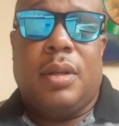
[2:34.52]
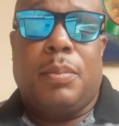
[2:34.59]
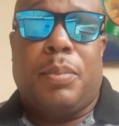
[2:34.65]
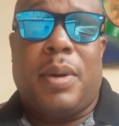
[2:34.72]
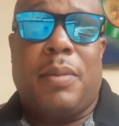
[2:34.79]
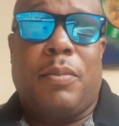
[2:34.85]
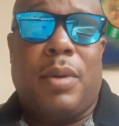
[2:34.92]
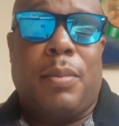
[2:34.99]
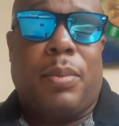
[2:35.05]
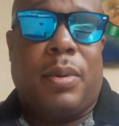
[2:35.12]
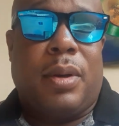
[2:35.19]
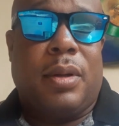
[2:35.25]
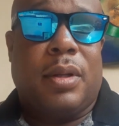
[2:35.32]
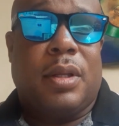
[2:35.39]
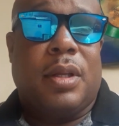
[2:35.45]
But
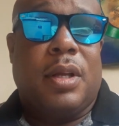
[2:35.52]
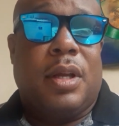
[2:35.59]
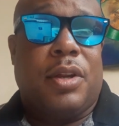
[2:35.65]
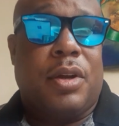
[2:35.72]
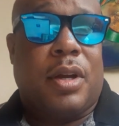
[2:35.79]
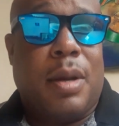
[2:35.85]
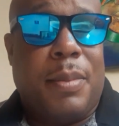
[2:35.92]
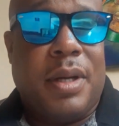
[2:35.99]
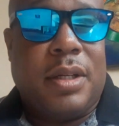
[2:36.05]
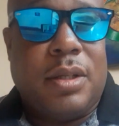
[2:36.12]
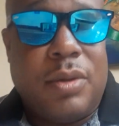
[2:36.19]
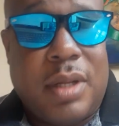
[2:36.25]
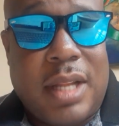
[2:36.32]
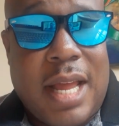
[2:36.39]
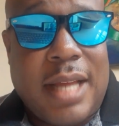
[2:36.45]
remember, you're coming
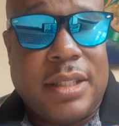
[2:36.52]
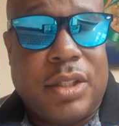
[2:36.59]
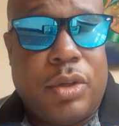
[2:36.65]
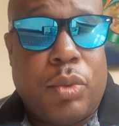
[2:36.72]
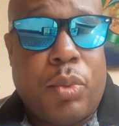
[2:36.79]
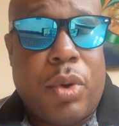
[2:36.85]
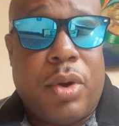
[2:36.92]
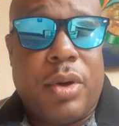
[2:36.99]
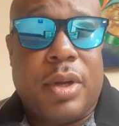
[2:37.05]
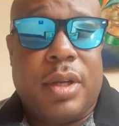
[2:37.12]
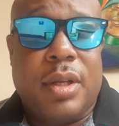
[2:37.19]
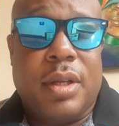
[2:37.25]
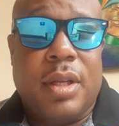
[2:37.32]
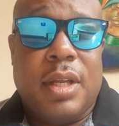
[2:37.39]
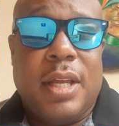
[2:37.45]
to Alaska to work
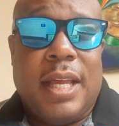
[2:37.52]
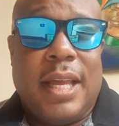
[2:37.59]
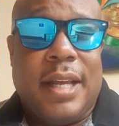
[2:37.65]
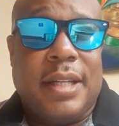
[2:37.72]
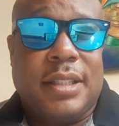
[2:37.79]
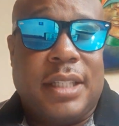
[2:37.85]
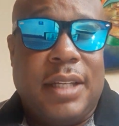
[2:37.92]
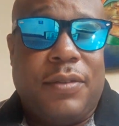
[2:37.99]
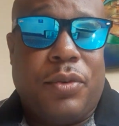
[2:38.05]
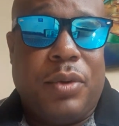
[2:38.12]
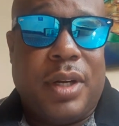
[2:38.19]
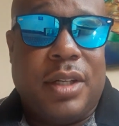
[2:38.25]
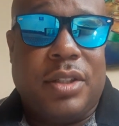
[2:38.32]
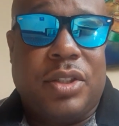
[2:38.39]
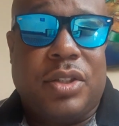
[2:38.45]
in the seafood
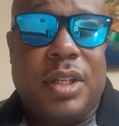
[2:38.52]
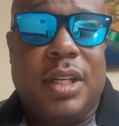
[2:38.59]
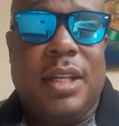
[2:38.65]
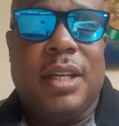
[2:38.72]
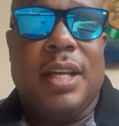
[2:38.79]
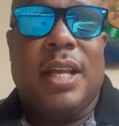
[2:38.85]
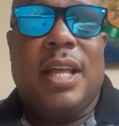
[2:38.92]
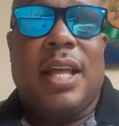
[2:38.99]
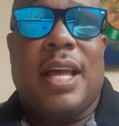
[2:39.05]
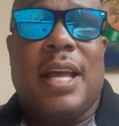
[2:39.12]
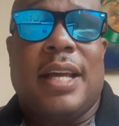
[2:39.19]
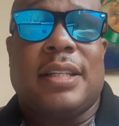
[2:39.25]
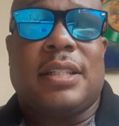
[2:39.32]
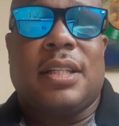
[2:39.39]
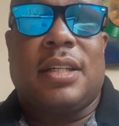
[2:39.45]
industry
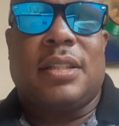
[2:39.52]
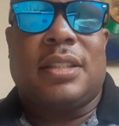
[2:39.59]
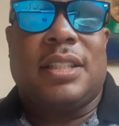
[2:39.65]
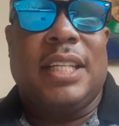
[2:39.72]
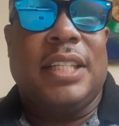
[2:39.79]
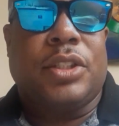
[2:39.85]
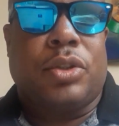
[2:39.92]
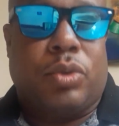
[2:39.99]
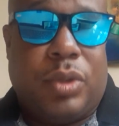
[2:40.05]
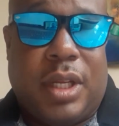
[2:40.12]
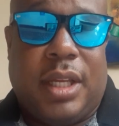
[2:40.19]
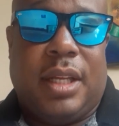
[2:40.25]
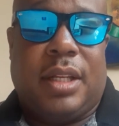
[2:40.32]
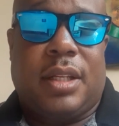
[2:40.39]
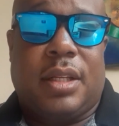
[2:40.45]
as a seasonal
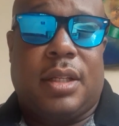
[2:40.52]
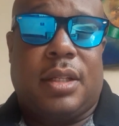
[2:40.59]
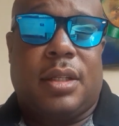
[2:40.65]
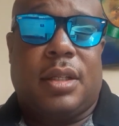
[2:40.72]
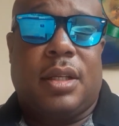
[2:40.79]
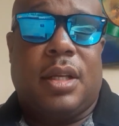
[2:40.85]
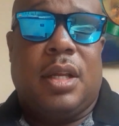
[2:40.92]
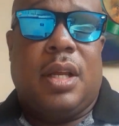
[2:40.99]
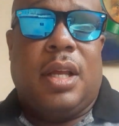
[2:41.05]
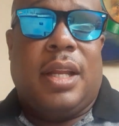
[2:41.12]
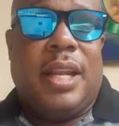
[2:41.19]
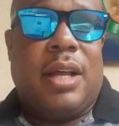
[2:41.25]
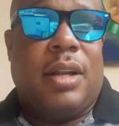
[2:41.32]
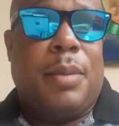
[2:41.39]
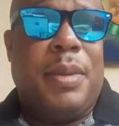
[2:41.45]
need.
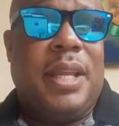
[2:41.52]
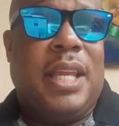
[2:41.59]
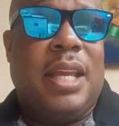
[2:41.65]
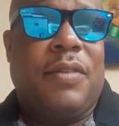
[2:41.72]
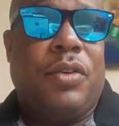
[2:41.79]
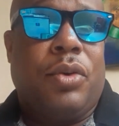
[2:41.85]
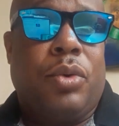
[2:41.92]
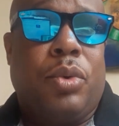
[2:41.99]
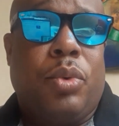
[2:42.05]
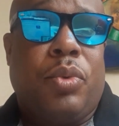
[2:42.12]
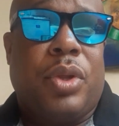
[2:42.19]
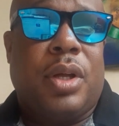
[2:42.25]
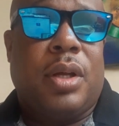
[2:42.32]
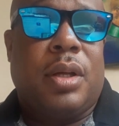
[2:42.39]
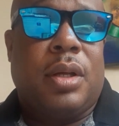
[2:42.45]
Now, let me give you
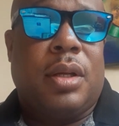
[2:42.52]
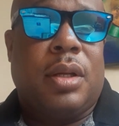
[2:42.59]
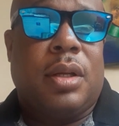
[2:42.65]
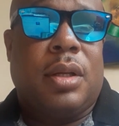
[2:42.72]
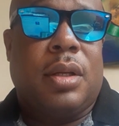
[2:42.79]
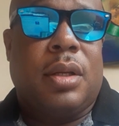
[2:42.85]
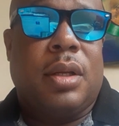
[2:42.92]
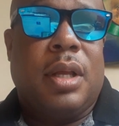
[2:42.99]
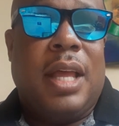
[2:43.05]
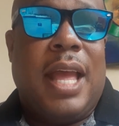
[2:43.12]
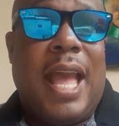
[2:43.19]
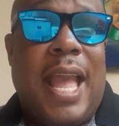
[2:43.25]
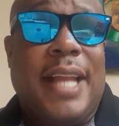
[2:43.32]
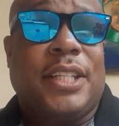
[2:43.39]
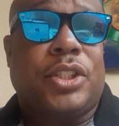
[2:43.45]
the
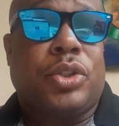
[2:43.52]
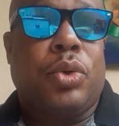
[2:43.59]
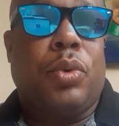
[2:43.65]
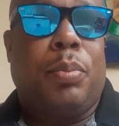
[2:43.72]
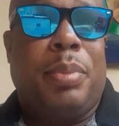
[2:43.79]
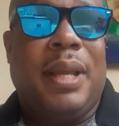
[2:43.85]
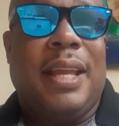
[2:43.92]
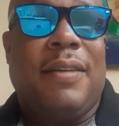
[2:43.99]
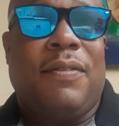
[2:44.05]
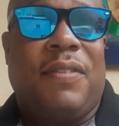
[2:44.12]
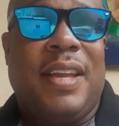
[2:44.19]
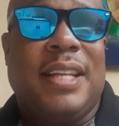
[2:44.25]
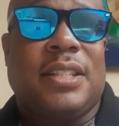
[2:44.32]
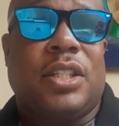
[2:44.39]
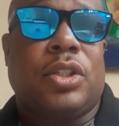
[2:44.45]
H-2B
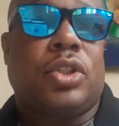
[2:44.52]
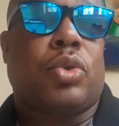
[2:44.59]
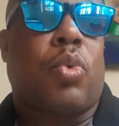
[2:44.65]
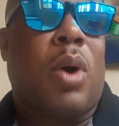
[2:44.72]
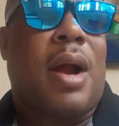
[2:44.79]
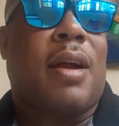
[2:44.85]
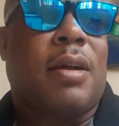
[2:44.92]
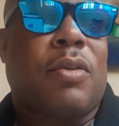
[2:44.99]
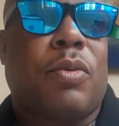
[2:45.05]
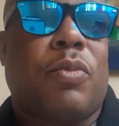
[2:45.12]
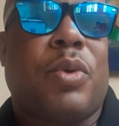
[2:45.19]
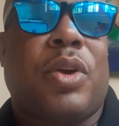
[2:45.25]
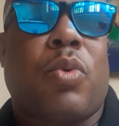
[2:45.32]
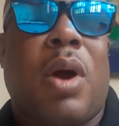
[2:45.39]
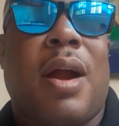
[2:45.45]
visas
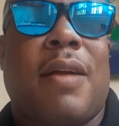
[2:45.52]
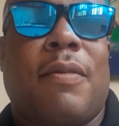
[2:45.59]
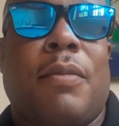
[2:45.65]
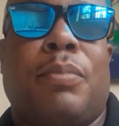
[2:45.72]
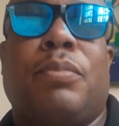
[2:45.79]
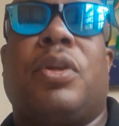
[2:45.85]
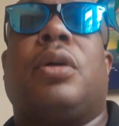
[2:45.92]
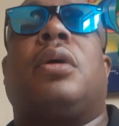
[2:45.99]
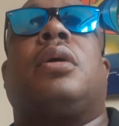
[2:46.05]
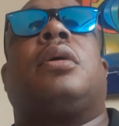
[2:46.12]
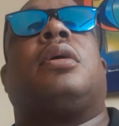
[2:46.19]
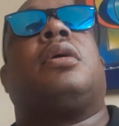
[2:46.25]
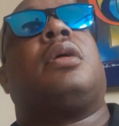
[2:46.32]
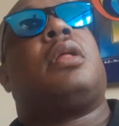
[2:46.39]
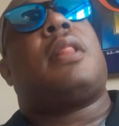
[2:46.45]
required.
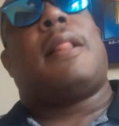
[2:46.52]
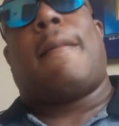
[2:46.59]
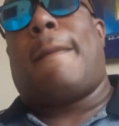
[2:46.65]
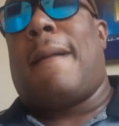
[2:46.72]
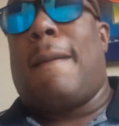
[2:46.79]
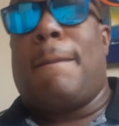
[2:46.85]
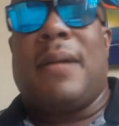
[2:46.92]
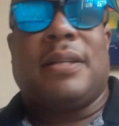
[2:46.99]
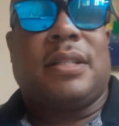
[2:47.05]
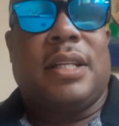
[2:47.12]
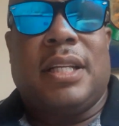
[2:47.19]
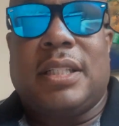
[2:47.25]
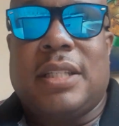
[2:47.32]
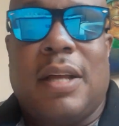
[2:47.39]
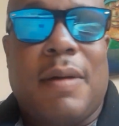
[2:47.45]
I'm messing
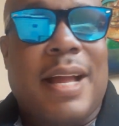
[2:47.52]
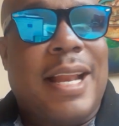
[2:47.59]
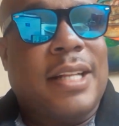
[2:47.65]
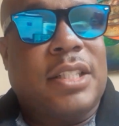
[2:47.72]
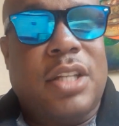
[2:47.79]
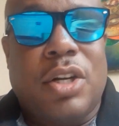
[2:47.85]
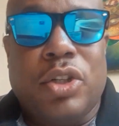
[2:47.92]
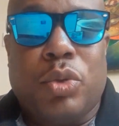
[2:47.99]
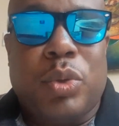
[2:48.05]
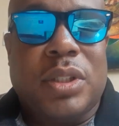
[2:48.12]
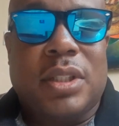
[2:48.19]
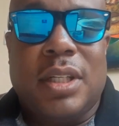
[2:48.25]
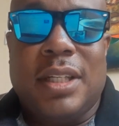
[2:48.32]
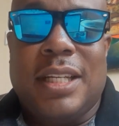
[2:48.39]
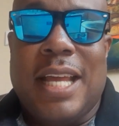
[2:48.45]
this up. I got a tongue
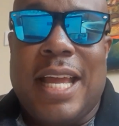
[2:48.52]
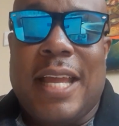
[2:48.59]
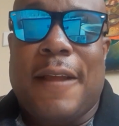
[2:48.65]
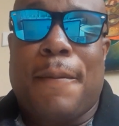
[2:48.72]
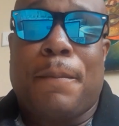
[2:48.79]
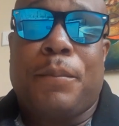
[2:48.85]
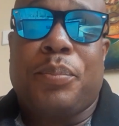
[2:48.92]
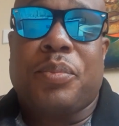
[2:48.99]
twister today.